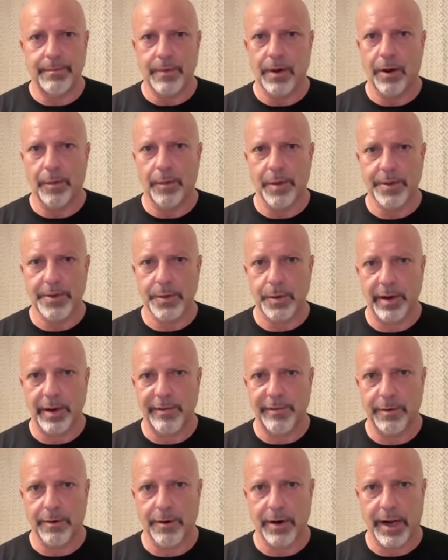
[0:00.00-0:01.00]
almost
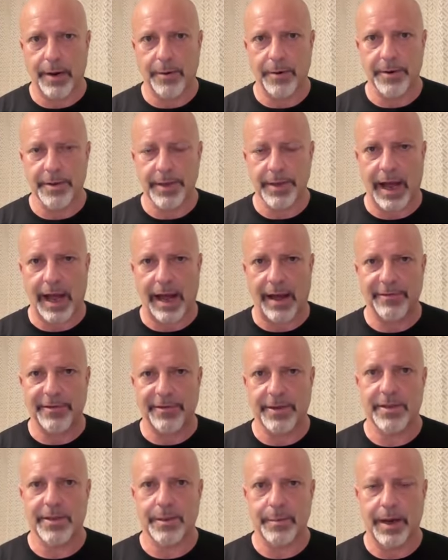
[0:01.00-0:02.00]
24 hours after
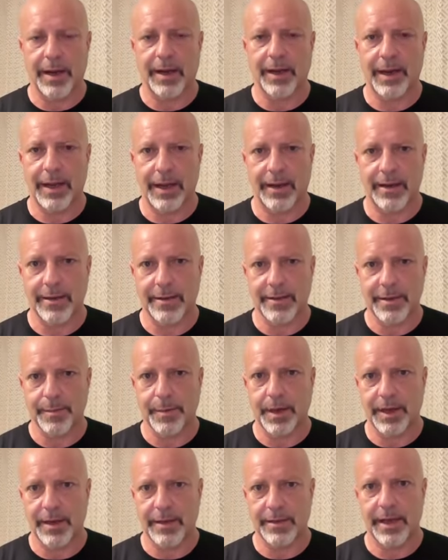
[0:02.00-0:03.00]
Somaliland and
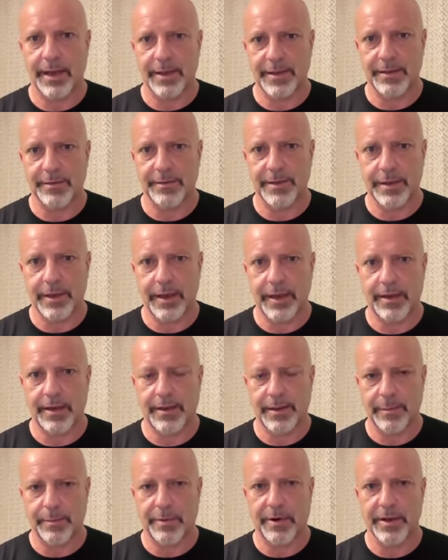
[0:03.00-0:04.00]
Somalia's heads of state,
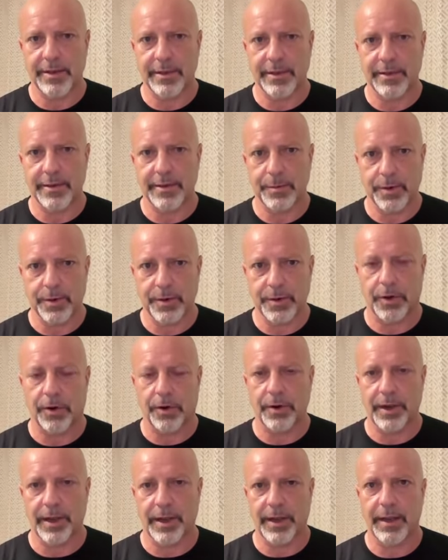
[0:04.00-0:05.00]
their presidents, were
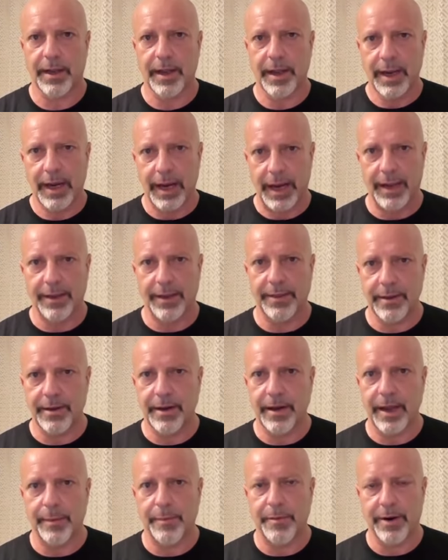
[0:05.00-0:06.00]
talking in the
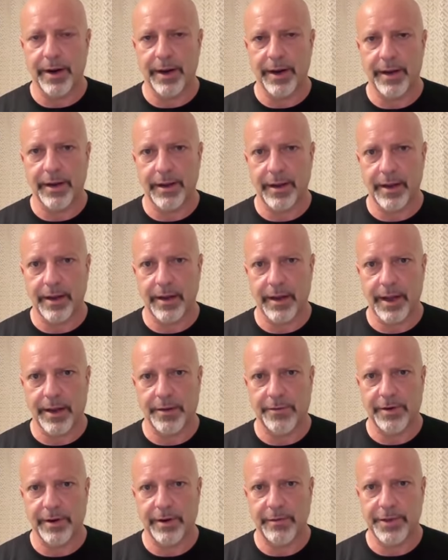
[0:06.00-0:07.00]
neighboring
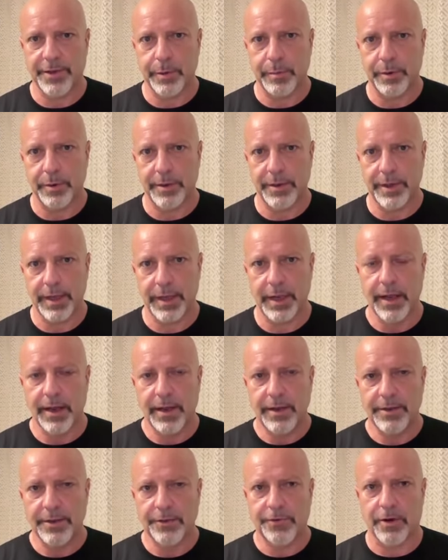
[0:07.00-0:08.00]
country of Djibouti
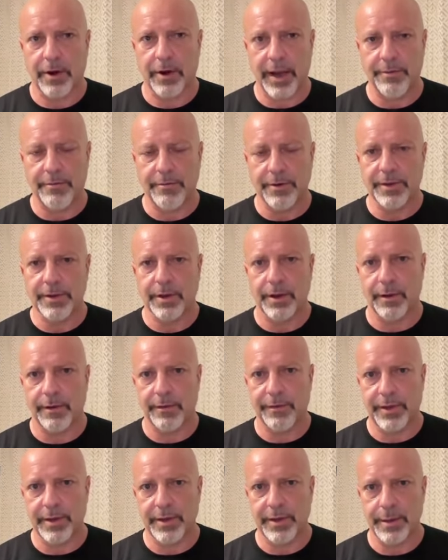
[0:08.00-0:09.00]
to try and
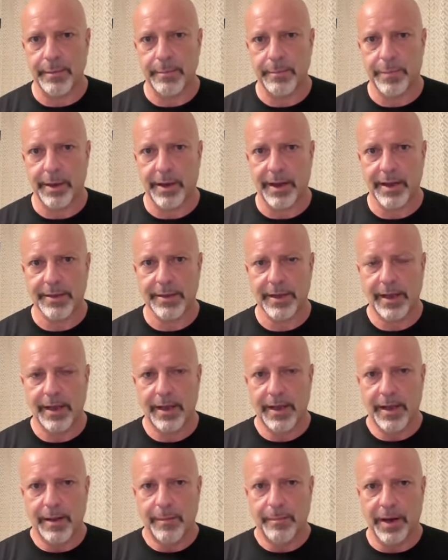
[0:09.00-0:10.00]
resolve this impasse.
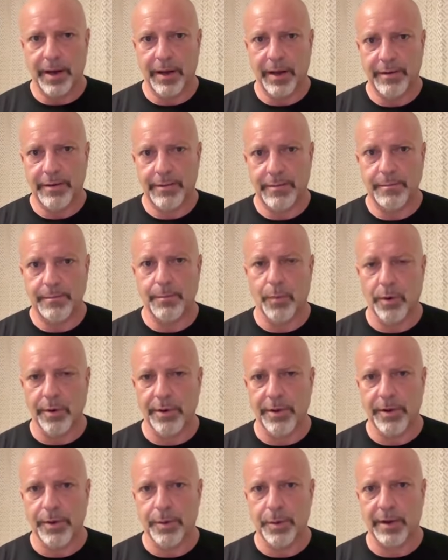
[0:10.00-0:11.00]
But more
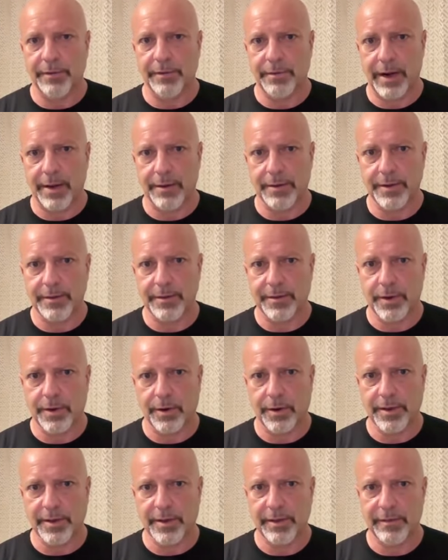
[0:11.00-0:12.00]
than 12 rounds of
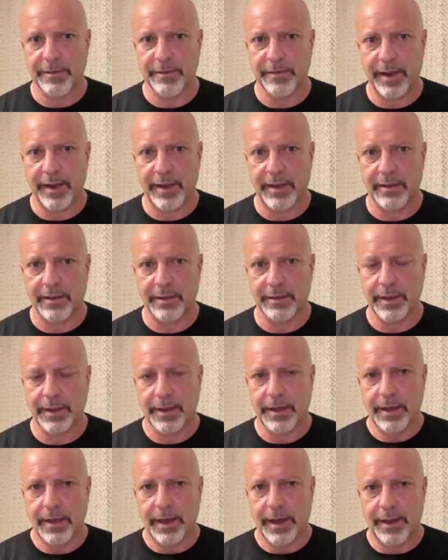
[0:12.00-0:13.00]
talks have failed,
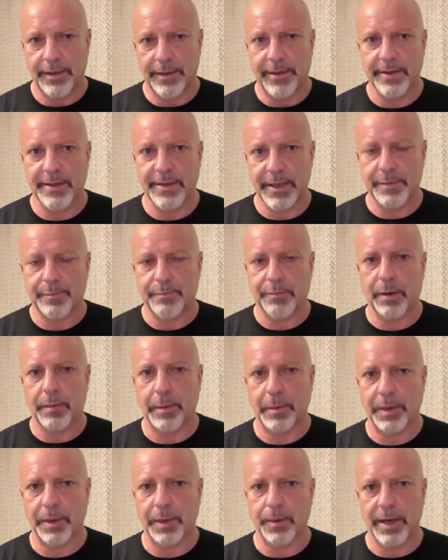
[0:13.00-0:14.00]
and this is
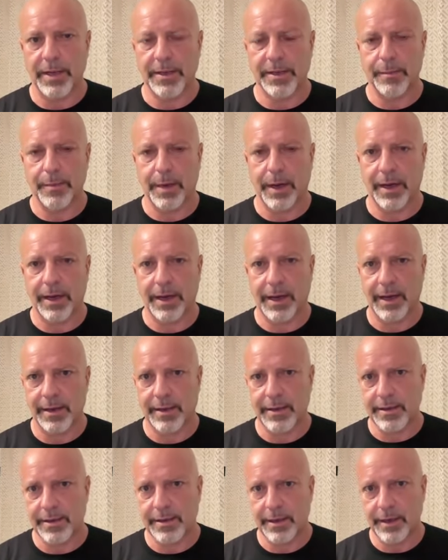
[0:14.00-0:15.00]
probably why Somaliland
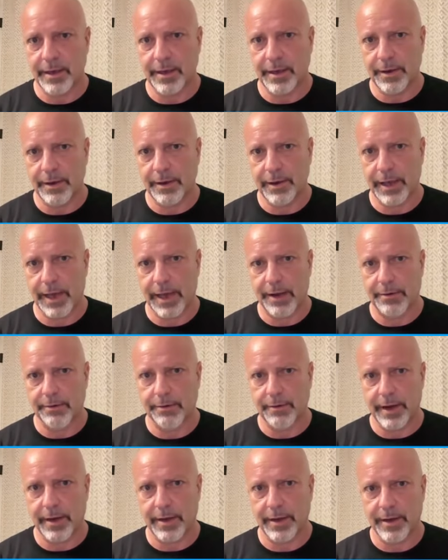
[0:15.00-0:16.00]
is seeking unilateral
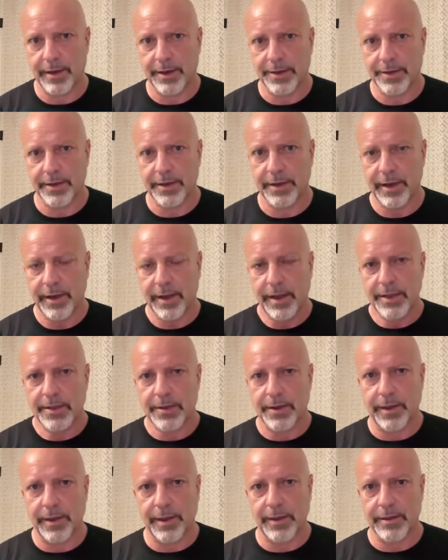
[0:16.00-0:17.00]
recognition. So
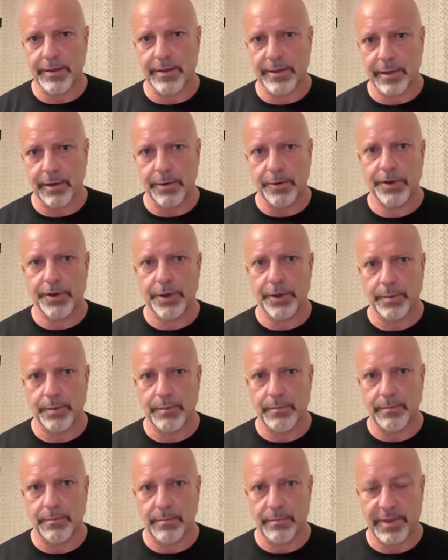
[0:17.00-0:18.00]
I think the
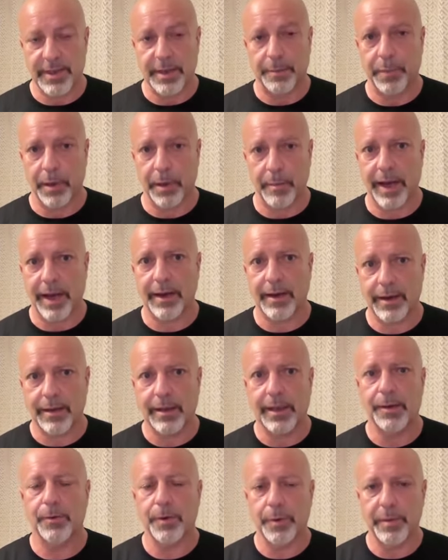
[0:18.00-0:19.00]
solution
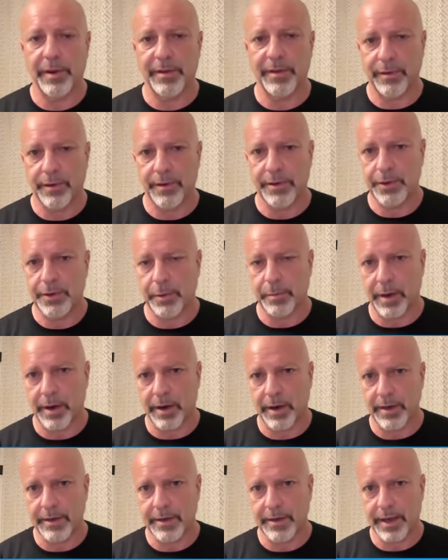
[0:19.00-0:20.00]
diplomatically would be for the two
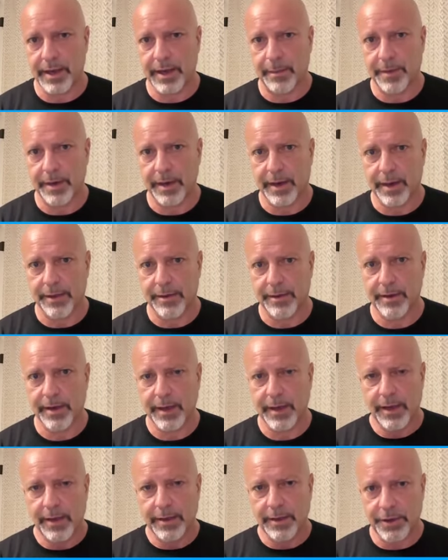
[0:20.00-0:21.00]
parties to come together
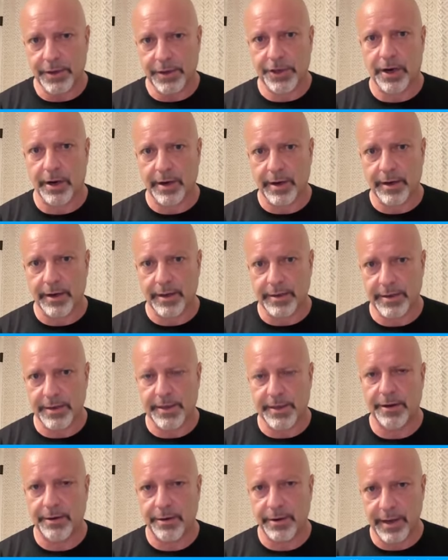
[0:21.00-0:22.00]
to chart a
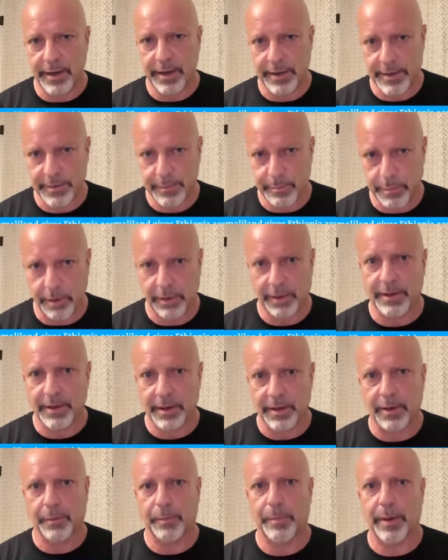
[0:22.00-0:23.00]
serious
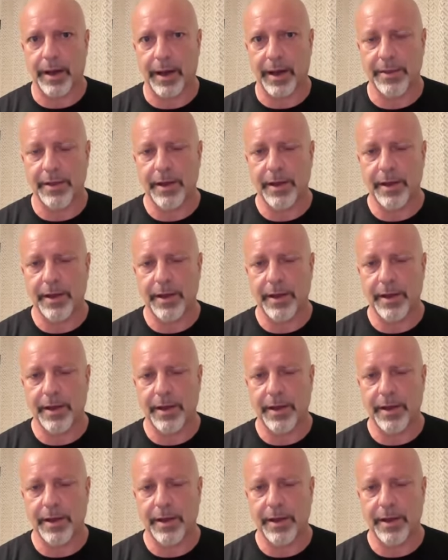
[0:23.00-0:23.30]
political path.